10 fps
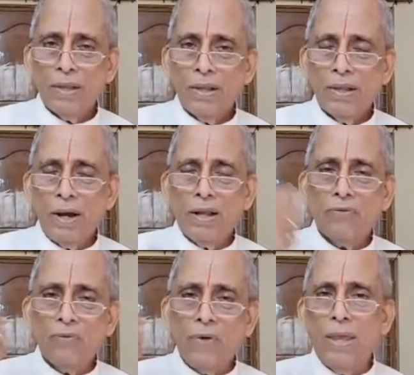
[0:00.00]
that is
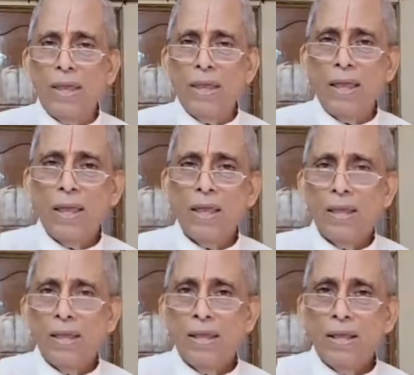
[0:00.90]
why
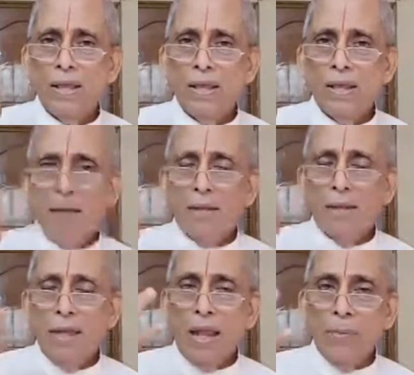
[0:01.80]

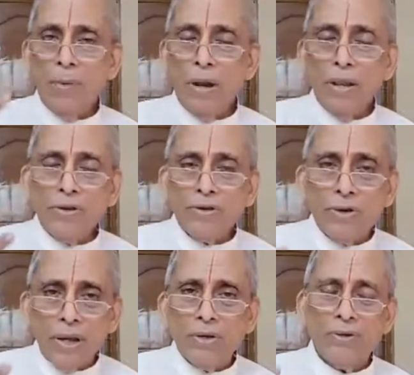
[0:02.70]
the animal
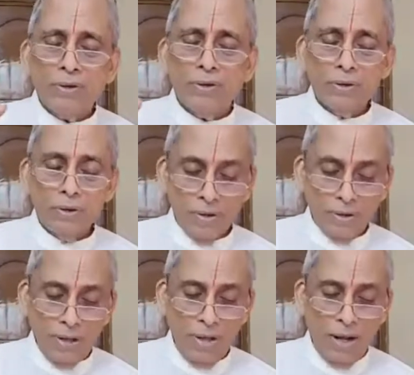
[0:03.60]
instinct
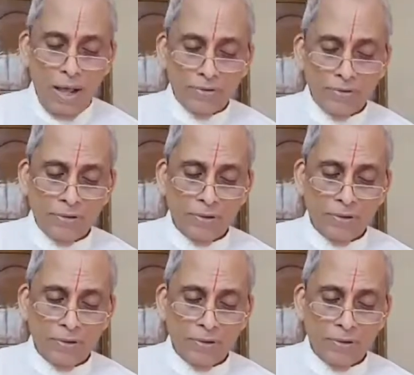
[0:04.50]
in us,